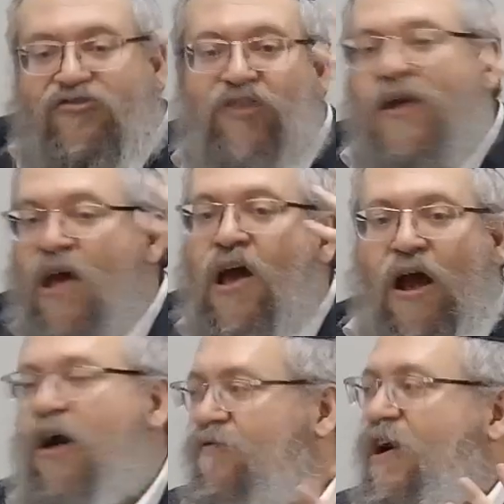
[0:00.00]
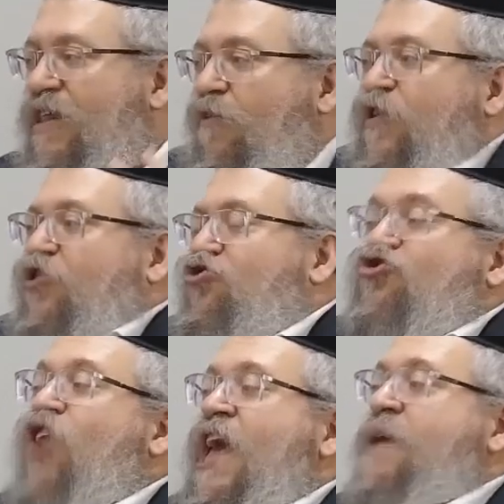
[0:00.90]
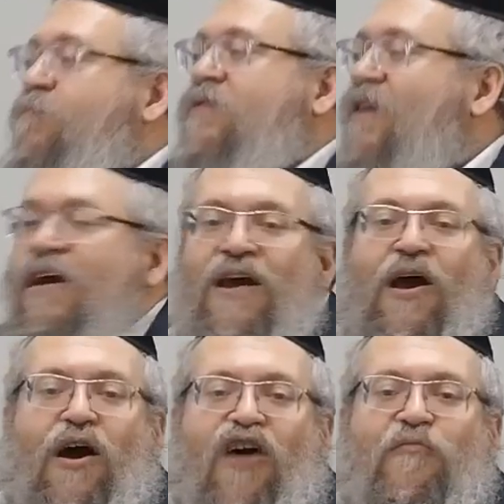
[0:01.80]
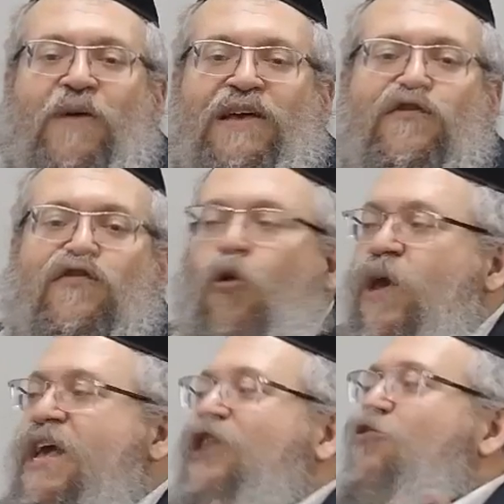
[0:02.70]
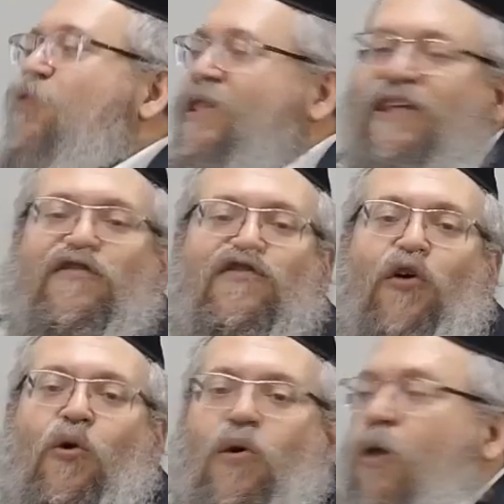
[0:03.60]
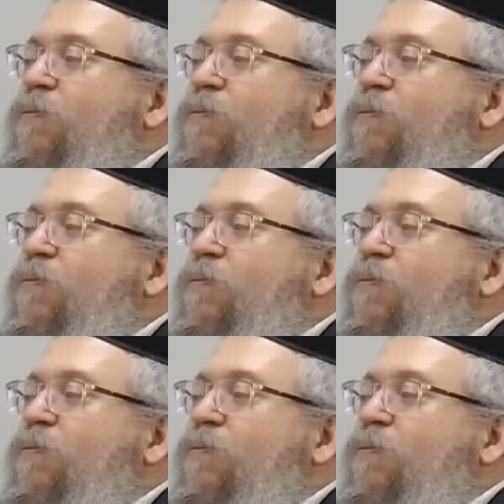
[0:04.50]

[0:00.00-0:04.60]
the value of our own soul. That's all we say. Hashem puts a soul in this